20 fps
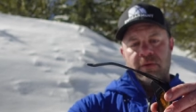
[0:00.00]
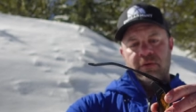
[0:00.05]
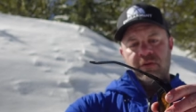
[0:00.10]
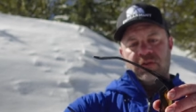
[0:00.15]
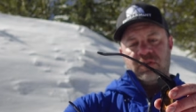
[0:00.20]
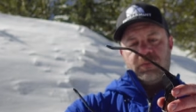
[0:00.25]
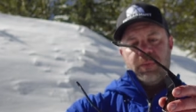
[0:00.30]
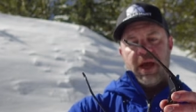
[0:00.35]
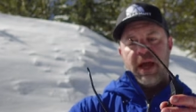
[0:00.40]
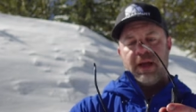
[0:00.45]

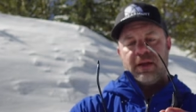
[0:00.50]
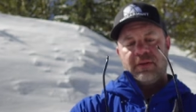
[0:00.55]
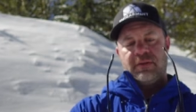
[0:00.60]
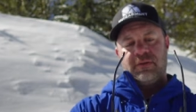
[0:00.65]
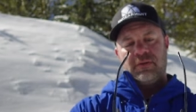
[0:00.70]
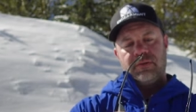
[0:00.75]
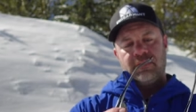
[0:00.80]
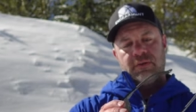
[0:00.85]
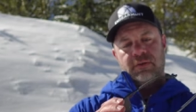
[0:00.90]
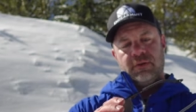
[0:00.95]

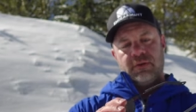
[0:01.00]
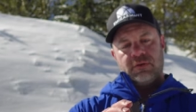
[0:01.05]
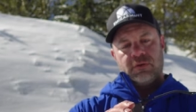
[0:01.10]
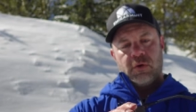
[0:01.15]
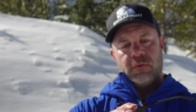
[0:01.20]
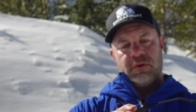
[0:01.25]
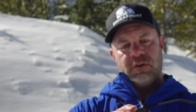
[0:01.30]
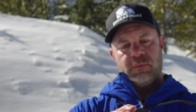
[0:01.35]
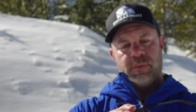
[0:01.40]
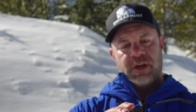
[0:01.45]
Specs, let's
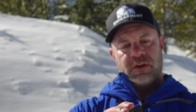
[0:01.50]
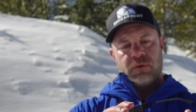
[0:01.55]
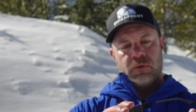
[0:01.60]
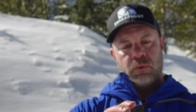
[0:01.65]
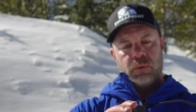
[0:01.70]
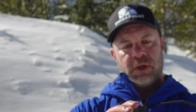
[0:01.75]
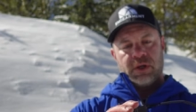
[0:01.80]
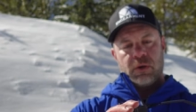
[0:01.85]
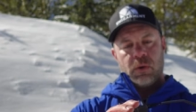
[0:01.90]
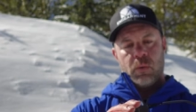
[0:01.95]
go over the specs real
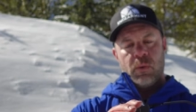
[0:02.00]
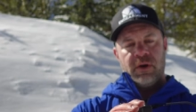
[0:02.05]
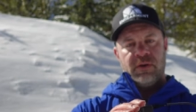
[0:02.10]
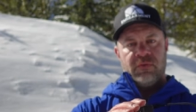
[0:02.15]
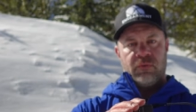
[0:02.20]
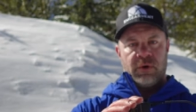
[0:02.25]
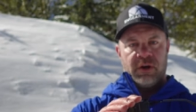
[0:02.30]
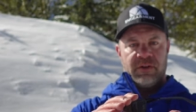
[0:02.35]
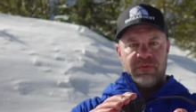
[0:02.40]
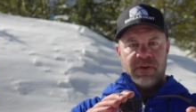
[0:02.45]
quick.
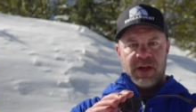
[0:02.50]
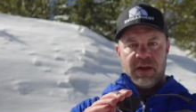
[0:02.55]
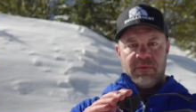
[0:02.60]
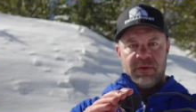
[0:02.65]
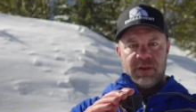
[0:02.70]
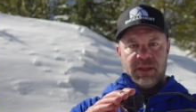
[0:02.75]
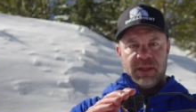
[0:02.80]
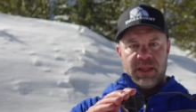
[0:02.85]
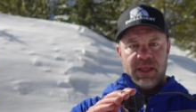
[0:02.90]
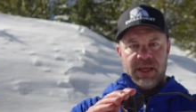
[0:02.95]
145
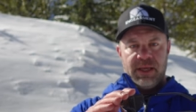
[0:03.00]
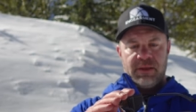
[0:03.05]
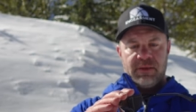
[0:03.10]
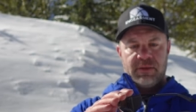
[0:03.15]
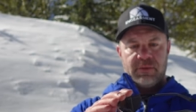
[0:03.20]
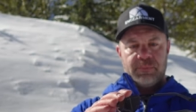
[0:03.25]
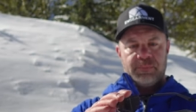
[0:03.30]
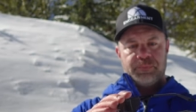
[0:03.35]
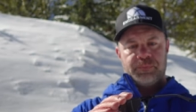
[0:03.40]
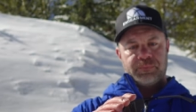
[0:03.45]
in
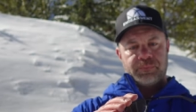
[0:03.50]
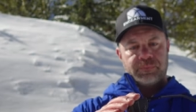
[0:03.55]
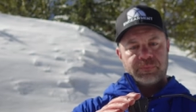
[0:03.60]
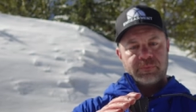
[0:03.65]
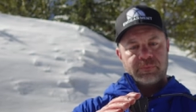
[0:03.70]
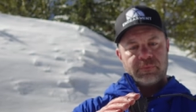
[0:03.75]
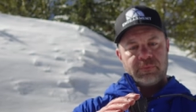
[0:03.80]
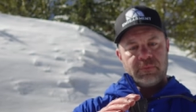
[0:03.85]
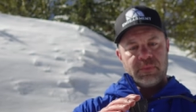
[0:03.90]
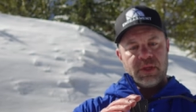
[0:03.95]
length,
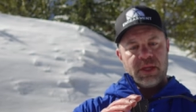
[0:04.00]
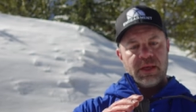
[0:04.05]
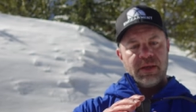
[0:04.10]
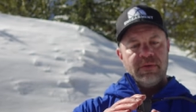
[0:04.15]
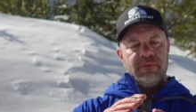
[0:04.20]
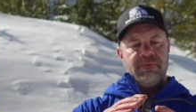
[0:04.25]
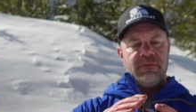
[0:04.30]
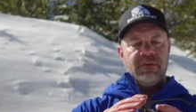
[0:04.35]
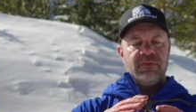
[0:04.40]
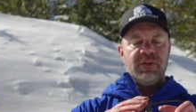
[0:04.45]

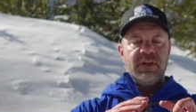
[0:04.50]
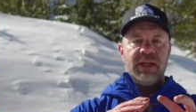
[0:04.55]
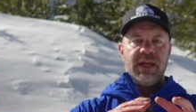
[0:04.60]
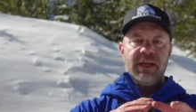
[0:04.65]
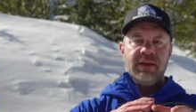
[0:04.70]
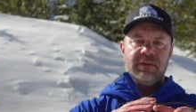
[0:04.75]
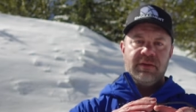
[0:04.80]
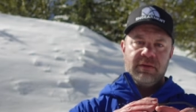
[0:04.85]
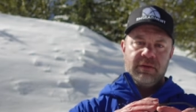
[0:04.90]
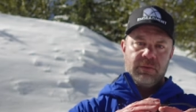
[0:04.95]

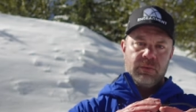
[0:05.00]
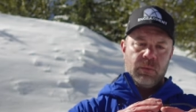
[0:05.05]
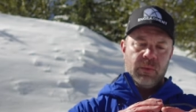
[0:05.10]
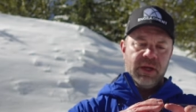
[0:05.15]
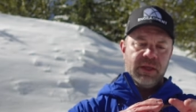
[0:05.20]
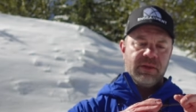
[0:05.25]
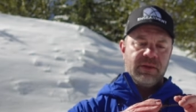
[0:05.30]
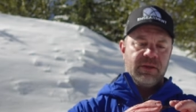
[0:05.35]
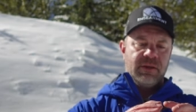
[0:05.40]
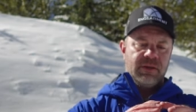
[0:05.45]
58
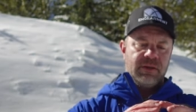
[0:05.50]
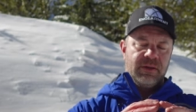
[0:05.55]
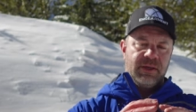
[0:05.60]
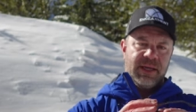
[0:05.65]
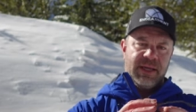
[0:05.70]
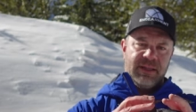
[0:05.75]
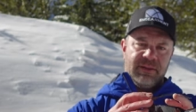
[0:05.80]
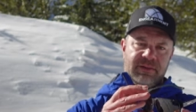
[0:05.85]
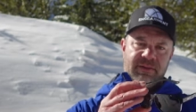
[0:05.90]
width, and